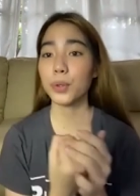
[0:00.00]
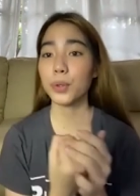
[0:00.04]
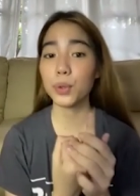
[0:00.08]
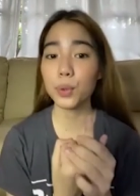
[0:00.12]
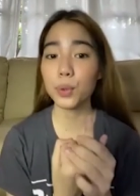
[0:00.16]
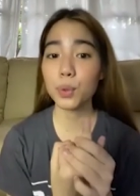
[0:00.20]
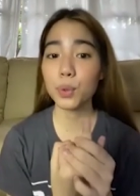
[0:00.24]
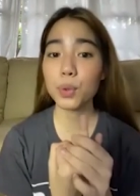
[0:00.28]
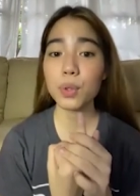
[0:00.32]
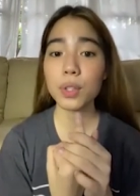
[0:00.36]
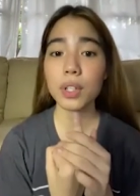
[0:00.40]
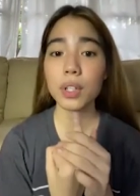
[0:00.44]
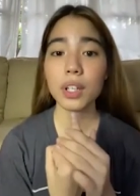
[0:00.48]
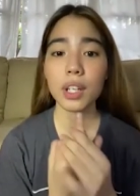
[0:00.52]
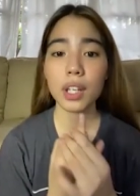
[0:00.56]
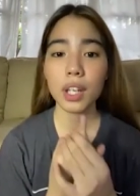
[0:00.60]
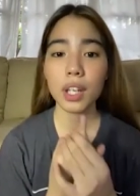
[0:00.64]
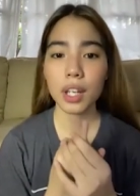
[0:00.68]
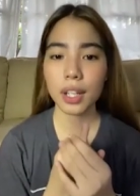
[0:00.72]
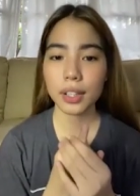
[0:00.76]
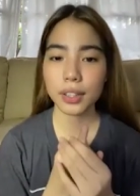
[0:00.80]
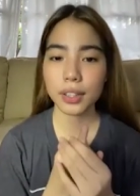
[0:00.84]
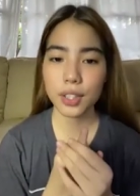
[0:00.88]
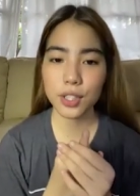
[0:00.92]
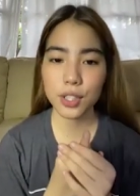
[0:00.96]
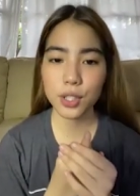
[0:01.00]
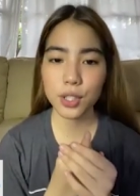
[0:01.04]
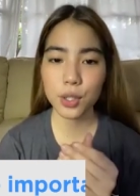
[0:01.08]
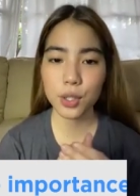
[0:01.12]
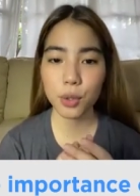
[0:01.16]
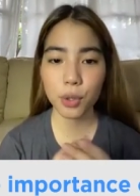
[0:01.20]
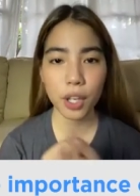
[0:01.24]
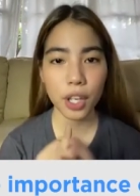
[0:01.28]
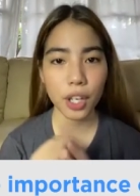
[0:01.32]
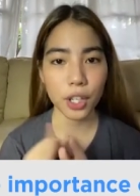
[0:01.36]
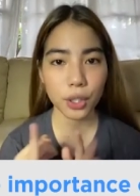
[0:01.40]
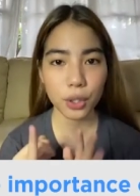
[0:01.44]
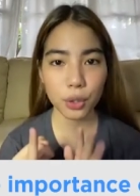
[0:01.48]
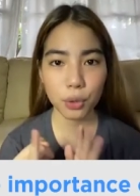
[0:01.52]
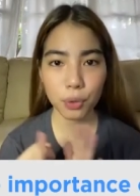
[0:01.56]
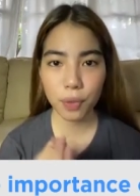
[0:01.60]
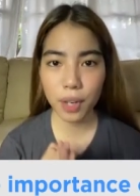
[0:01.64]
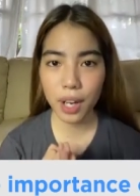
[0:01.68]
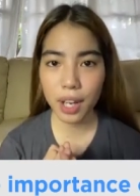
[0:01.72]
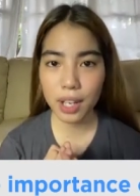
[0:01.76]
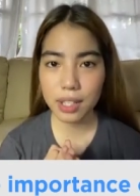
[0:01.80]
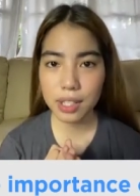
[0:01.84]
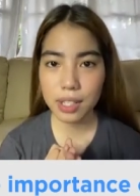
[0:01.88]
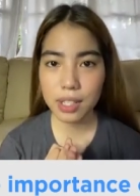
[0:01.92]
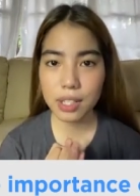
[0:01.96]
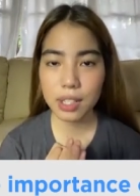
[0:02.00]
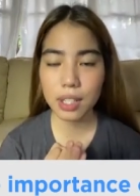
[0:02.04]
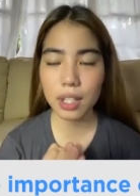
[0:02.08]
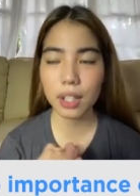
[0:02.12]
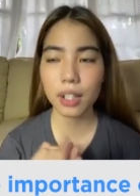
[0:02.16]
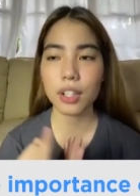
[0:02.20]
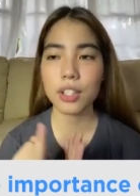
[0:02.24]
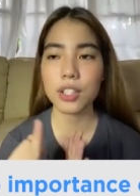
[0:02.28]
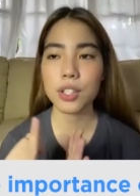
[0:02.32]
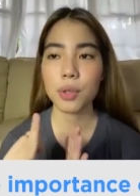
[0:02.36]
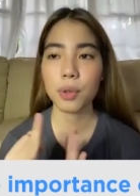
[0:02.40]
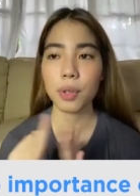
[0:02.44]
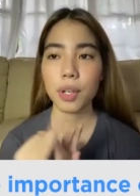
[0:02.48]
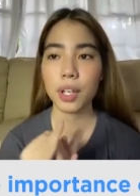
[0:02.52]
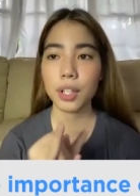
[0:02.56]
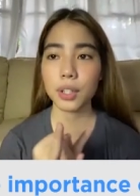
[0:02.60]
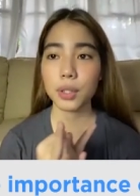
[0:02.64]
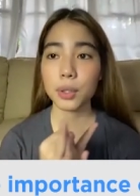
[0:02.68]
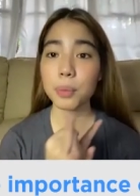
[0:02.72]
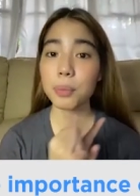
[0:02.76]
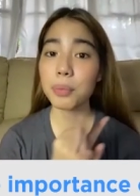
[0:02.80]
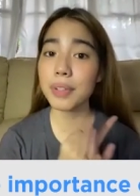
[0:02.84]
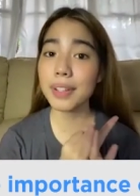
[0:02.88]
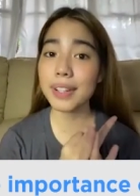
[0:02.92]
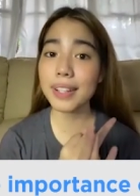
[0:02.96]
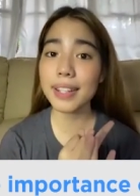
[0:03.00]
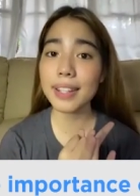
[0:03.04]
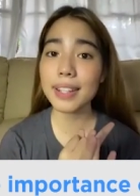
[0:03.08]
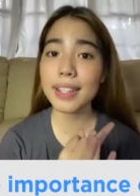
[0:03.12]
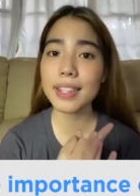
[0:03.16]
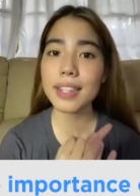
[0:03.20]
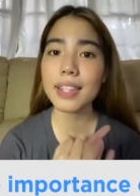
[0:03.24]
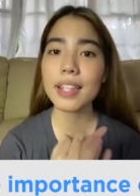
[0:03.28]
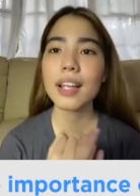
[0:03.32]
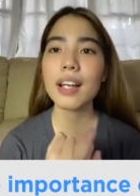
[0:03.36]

two, it's okay to rest, it's okay to breathe.